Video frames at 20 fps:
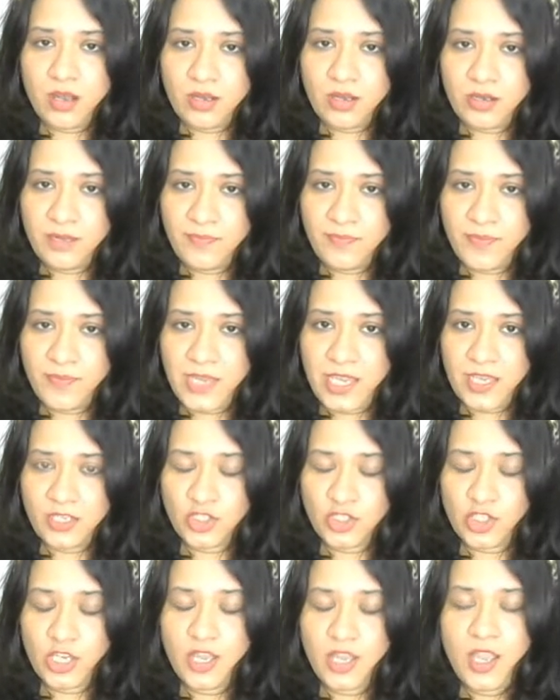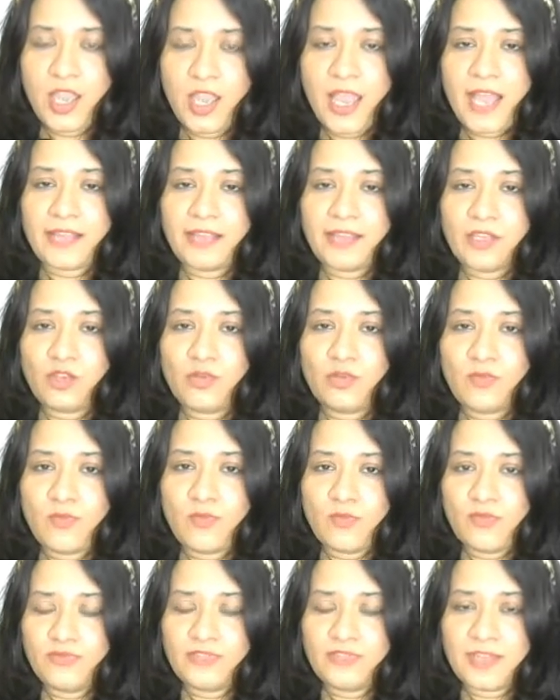rib cage and then you
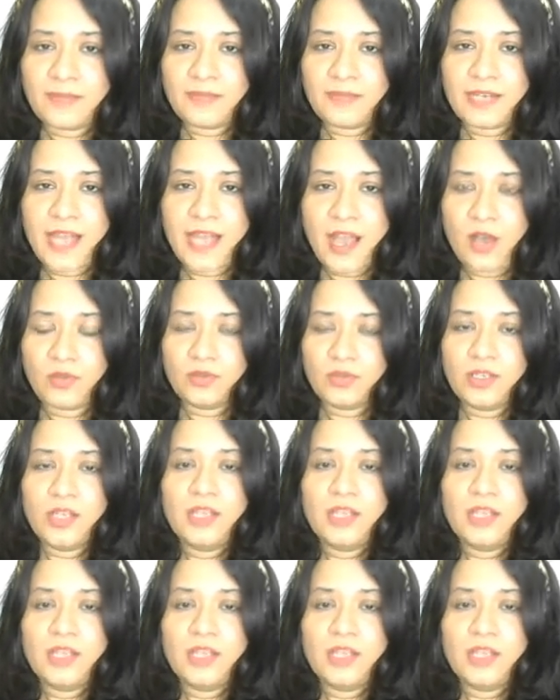move them down,